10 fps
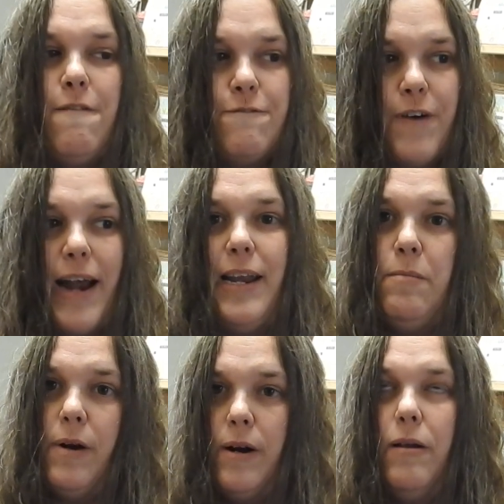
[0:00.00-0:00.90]
Friday,
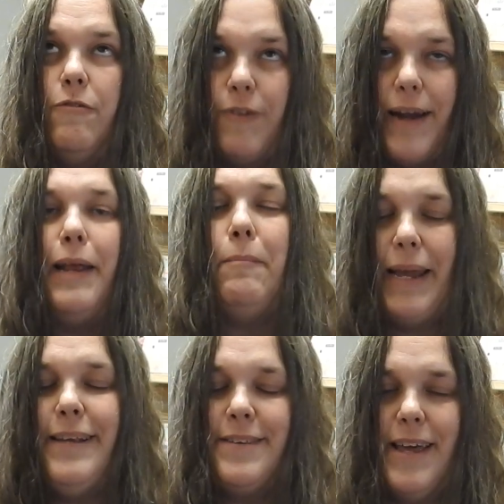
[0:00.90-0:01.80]
May
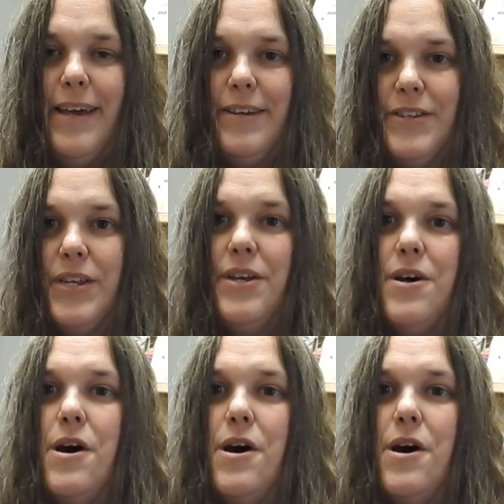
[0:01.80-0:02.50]
6th,